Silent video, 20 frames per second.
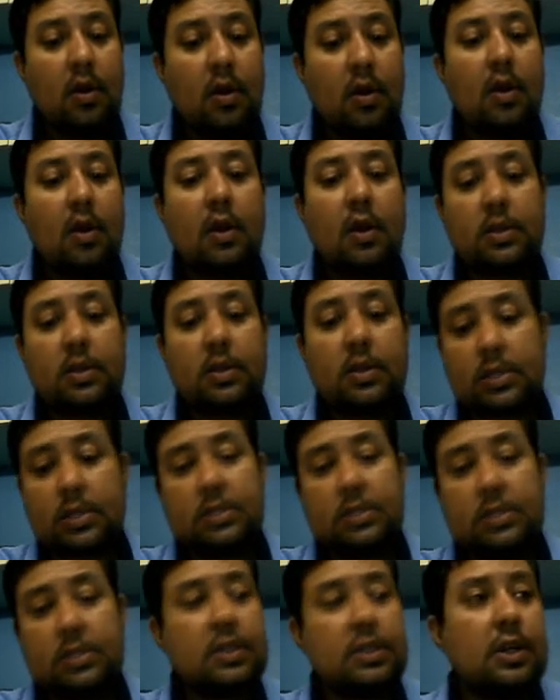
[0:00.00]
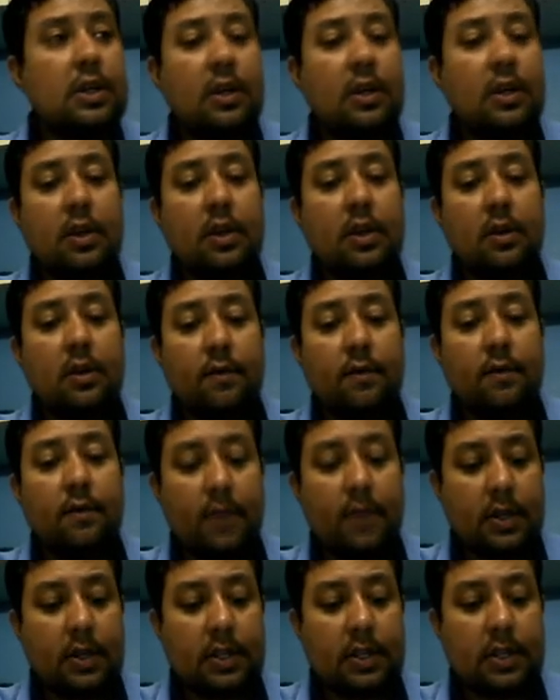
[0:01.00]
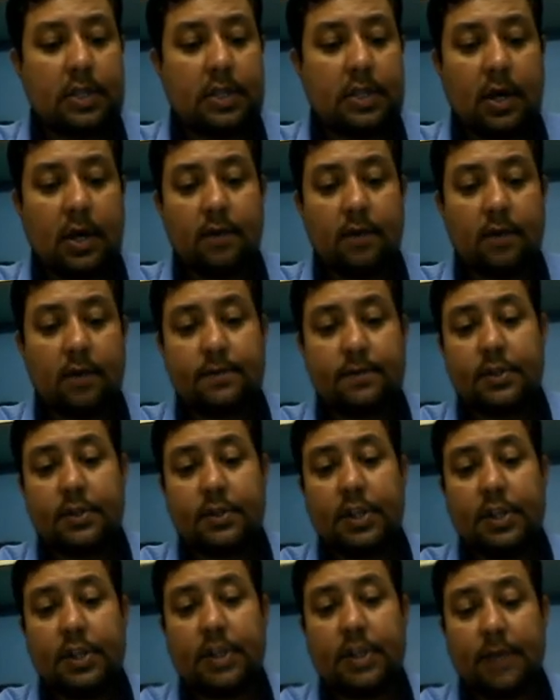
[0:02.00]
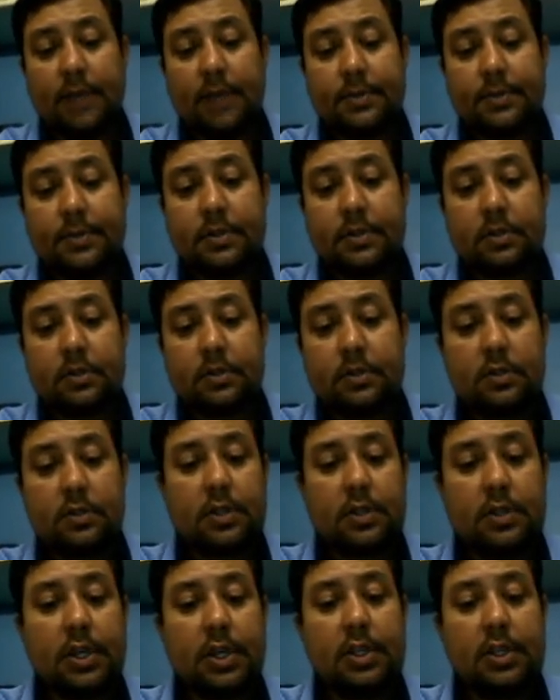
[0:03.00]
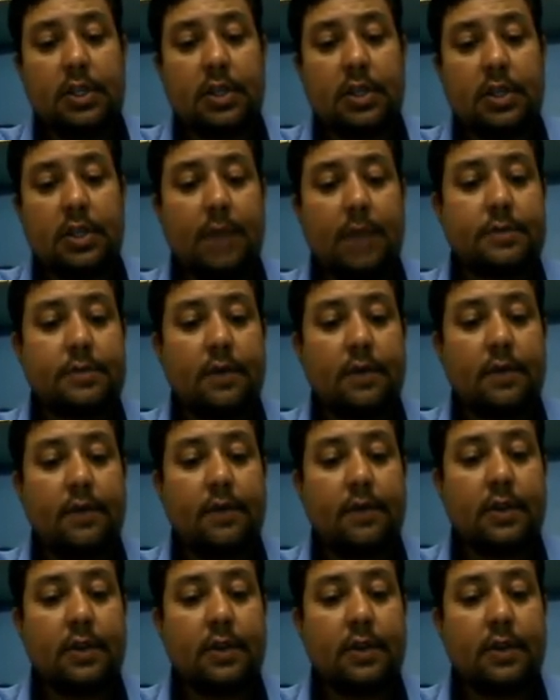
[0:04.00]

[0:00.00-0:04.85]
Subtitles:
is considered here. Filters are of three types. Three types of filters